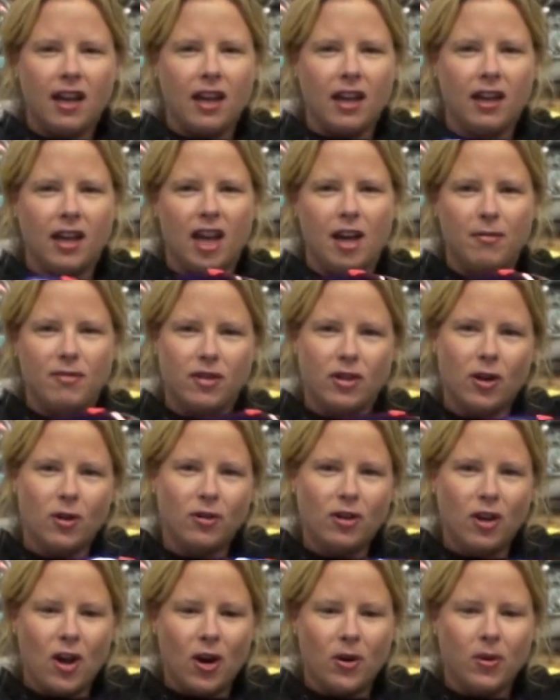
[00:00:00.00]
Um, if you
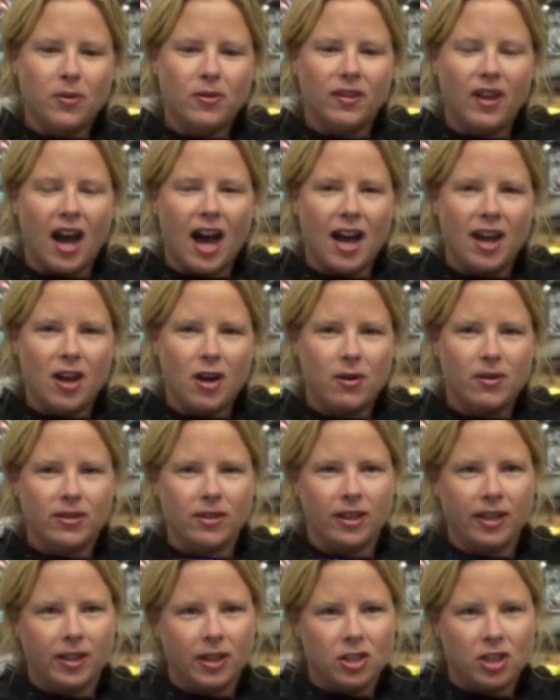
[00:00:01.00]
don't know, the I/O is
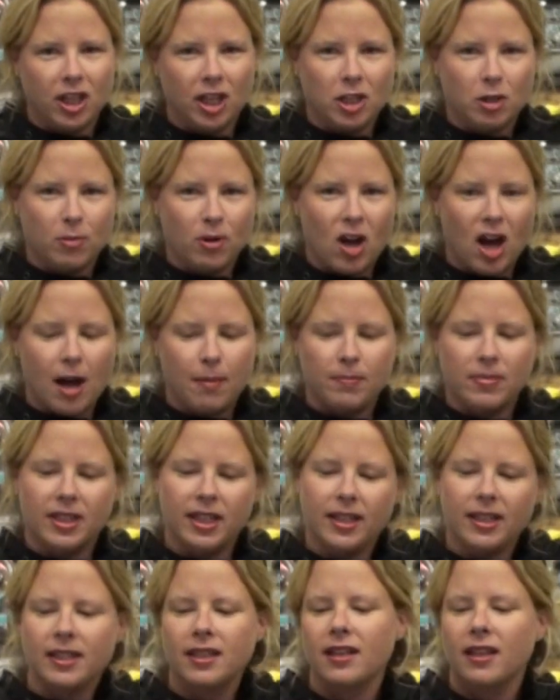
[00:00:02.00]
our interchangeable
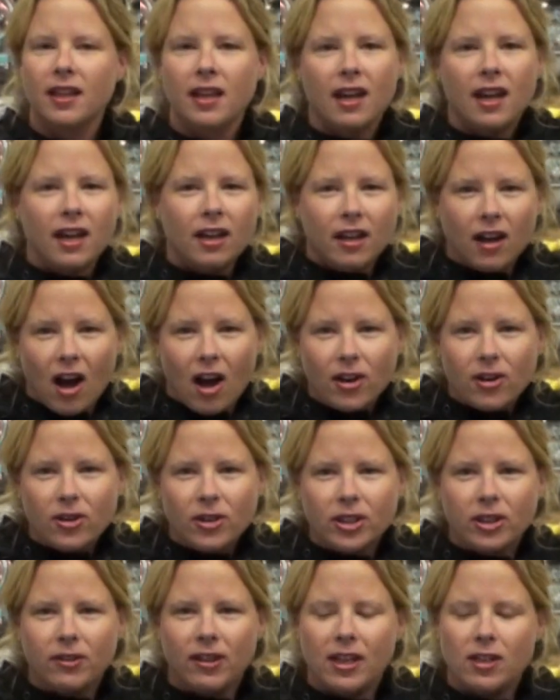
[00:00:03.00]
optic goggle.
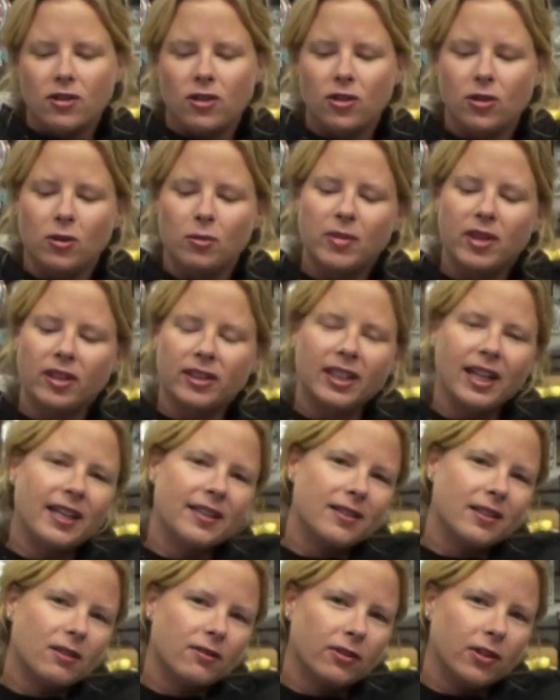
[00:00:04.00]
You get two mirrored
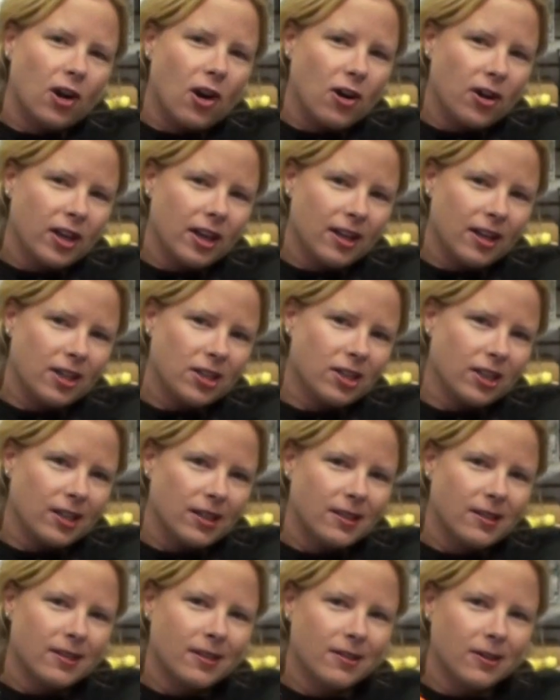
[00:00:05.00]
lenses for all
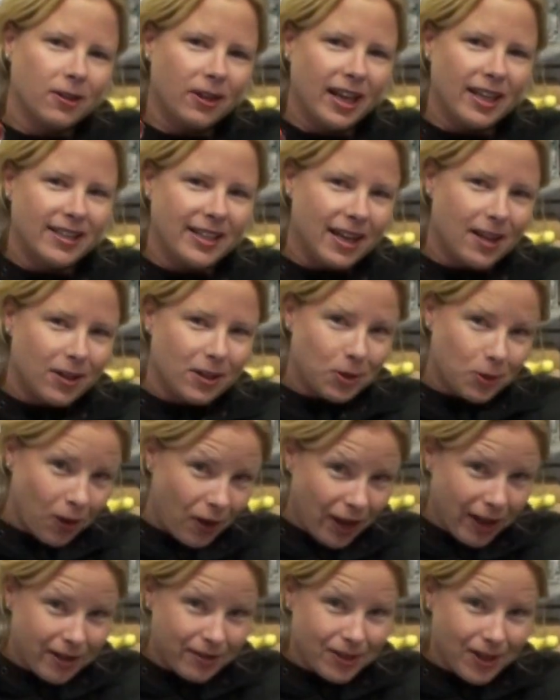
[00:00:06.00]
conditions. So get down to
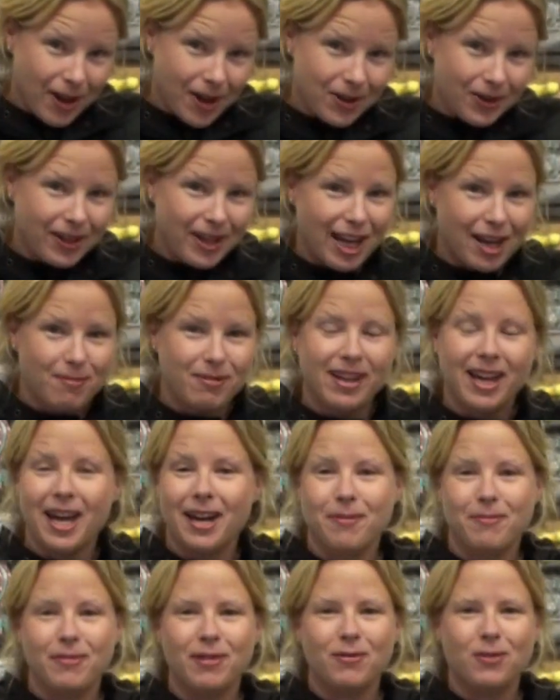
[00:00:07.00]
Shoreline of Tahoe today, get
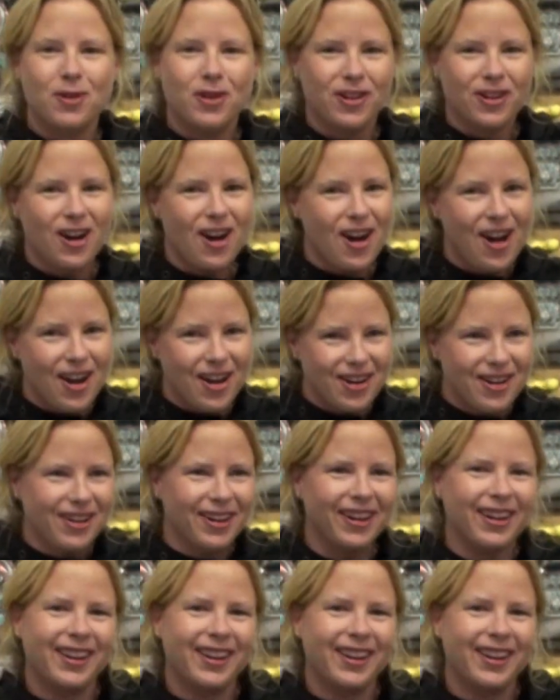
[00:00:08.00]
them before they're gone.